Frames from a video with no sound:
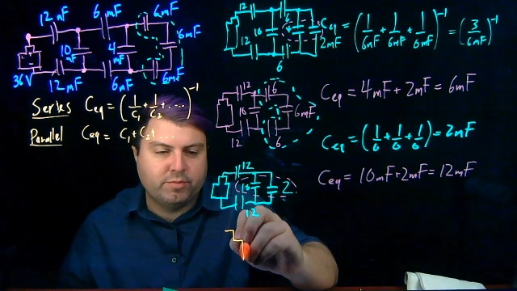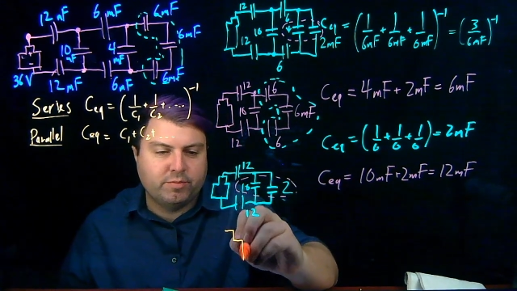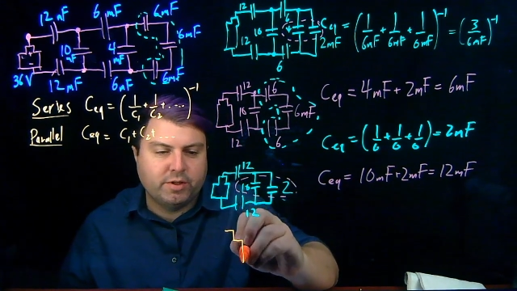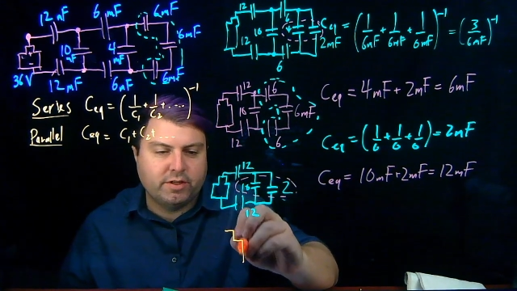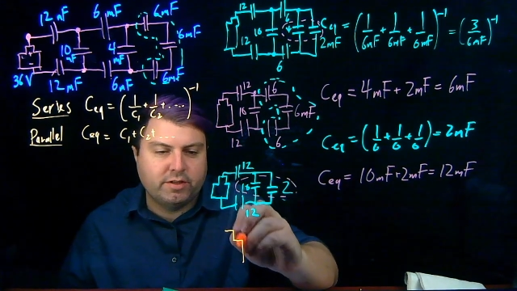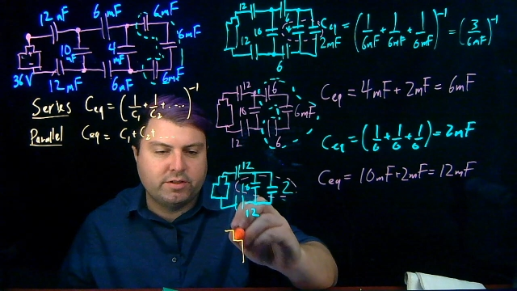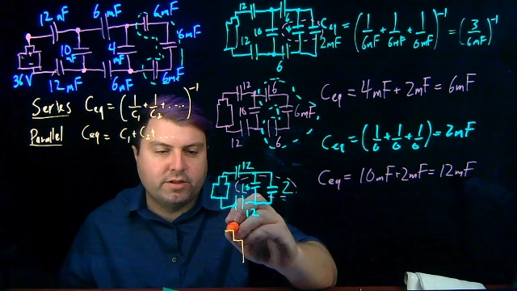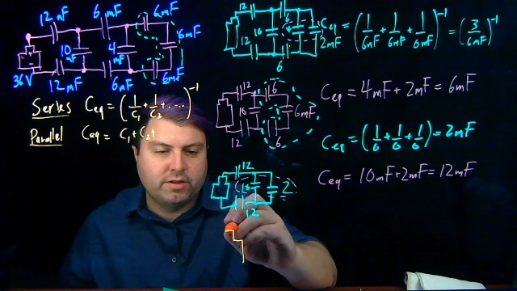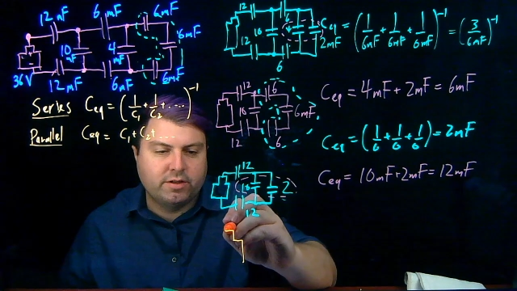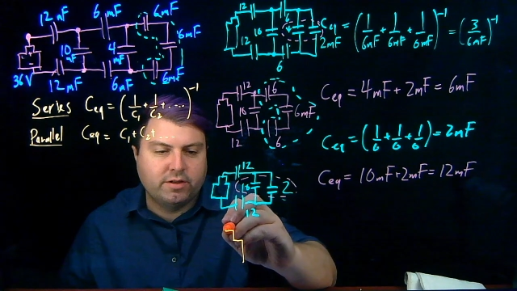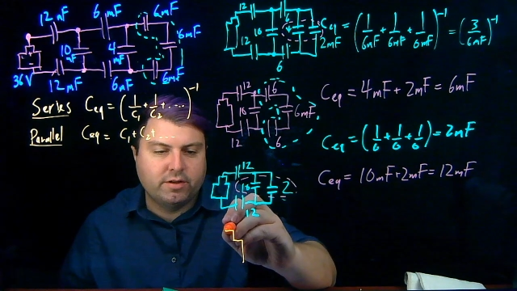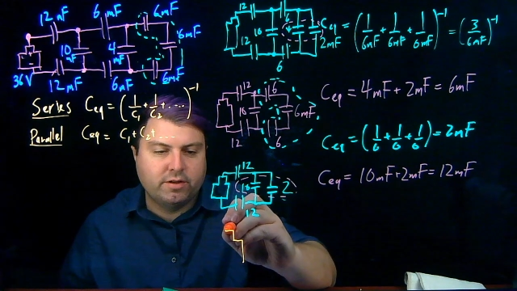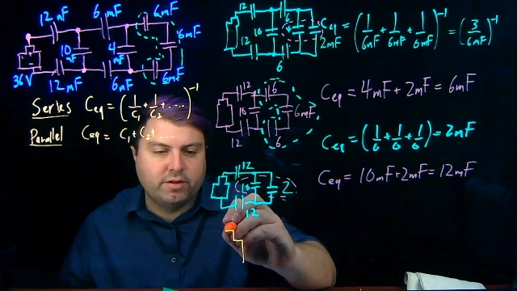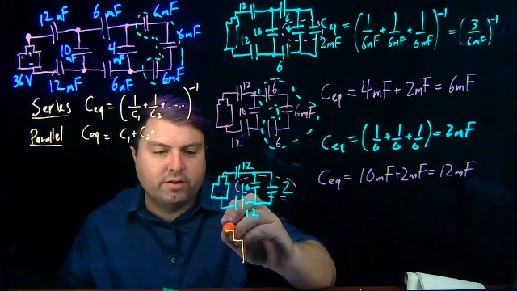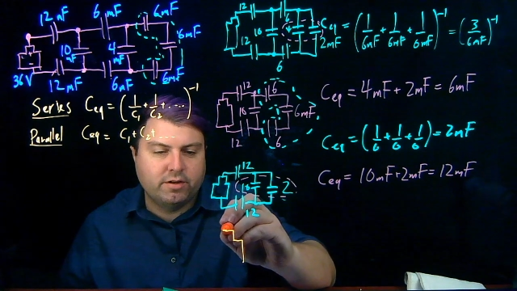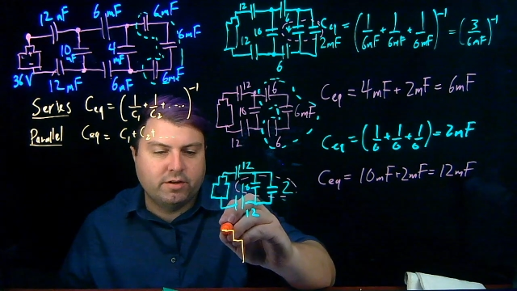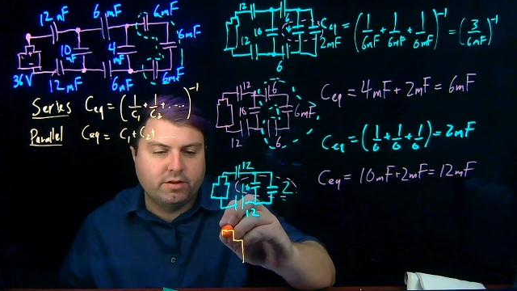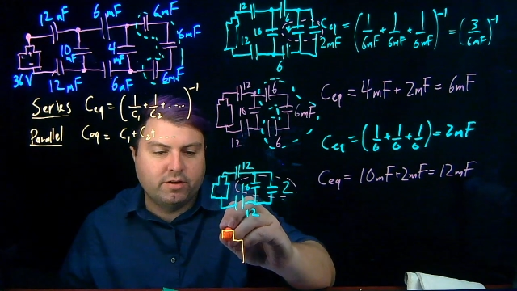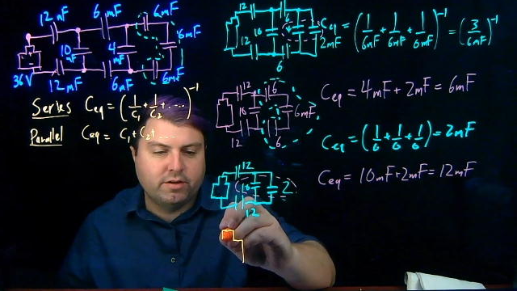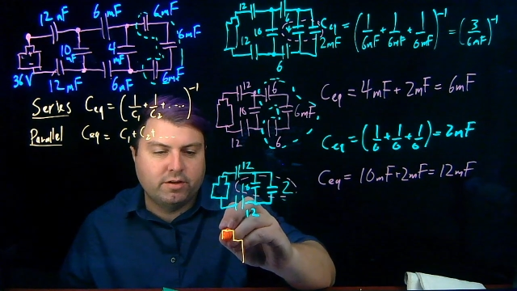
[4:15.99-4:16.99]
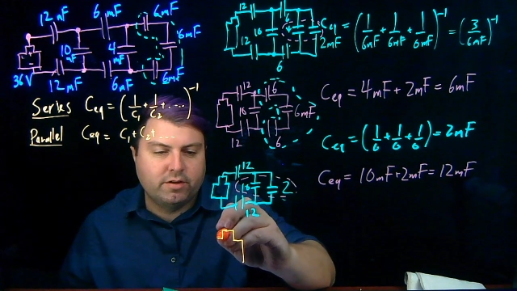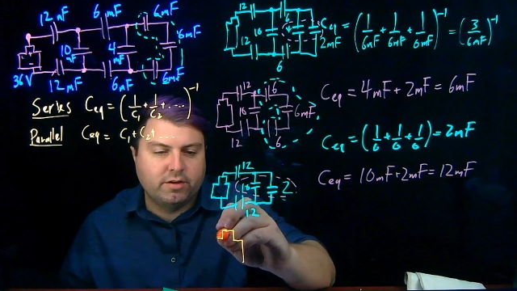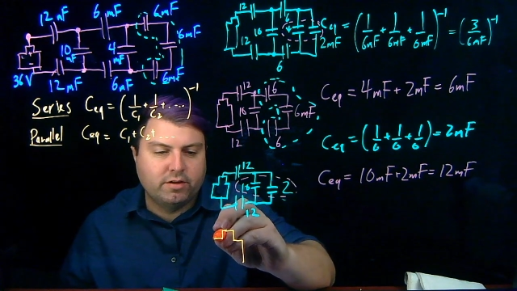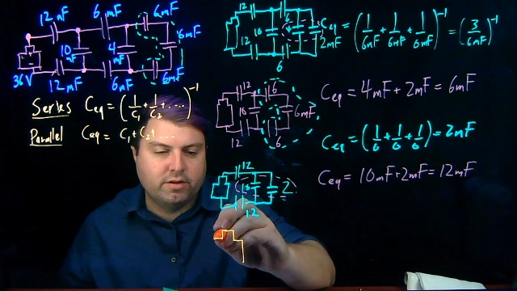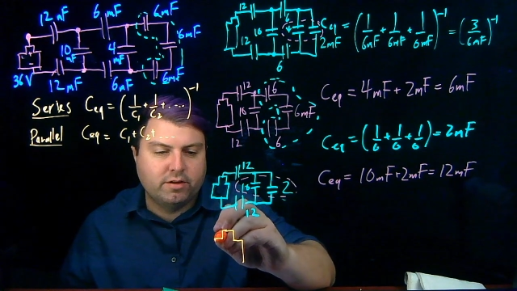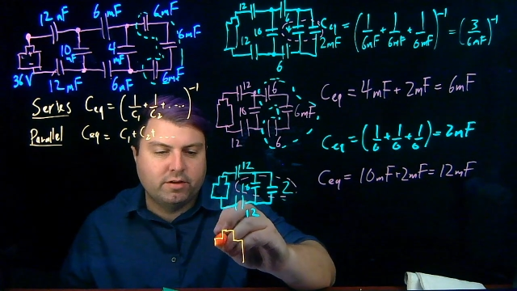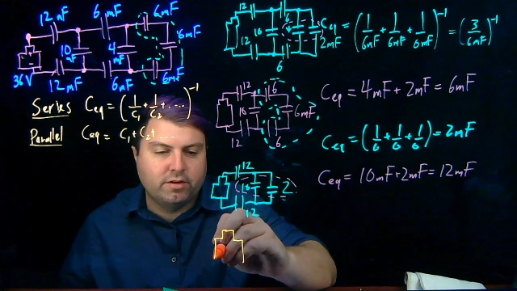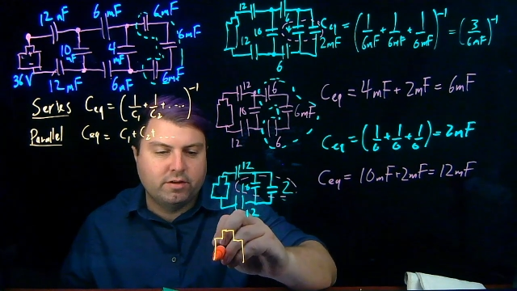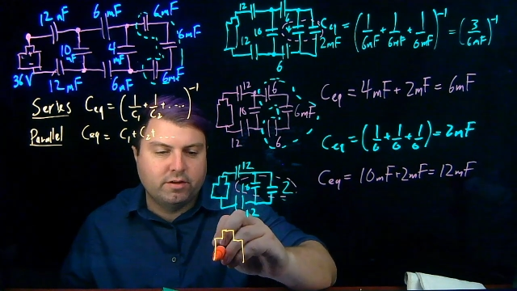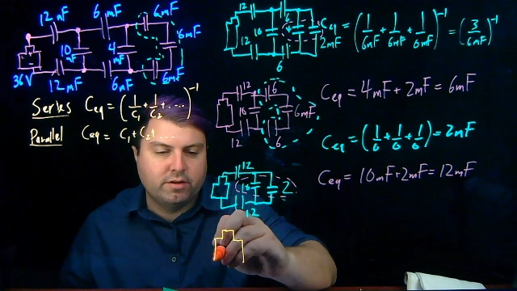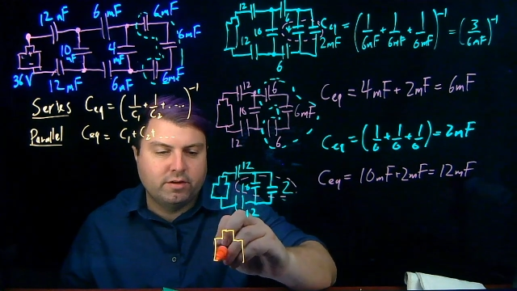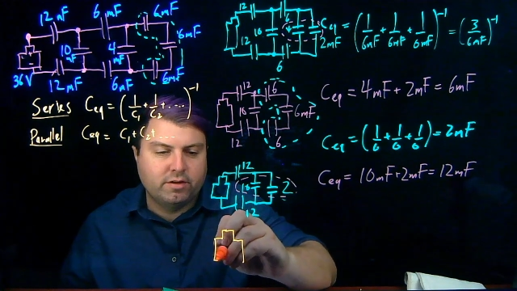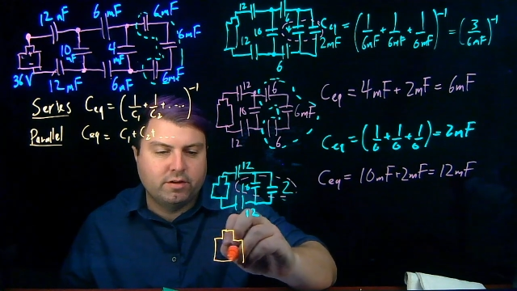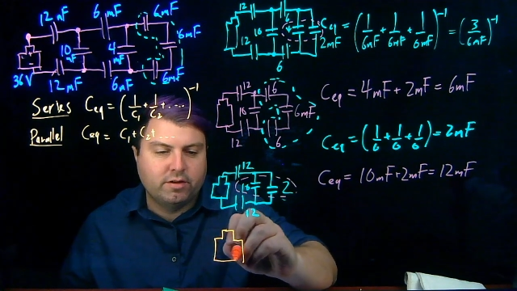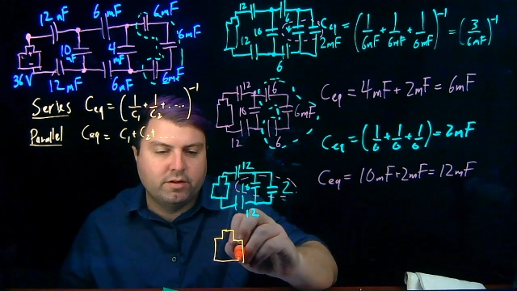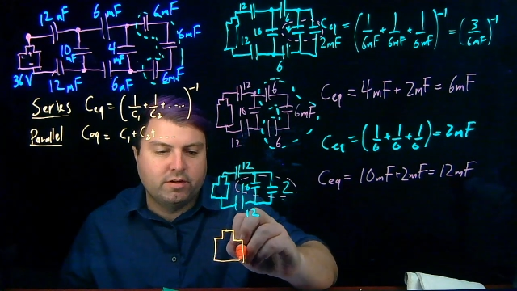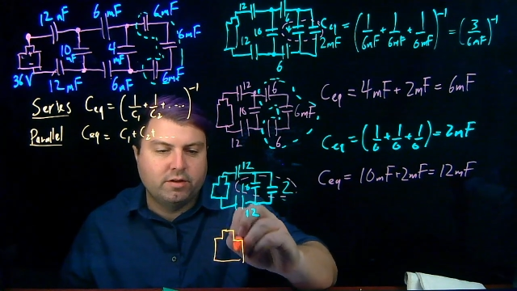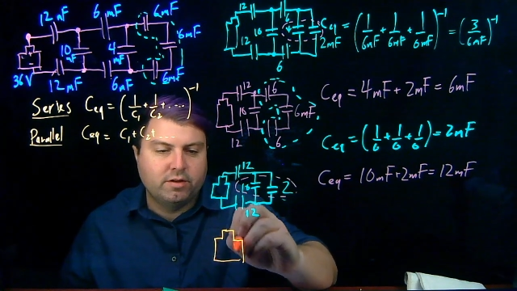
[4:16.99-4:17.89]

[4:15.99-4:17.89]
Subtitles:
Nobody speaks.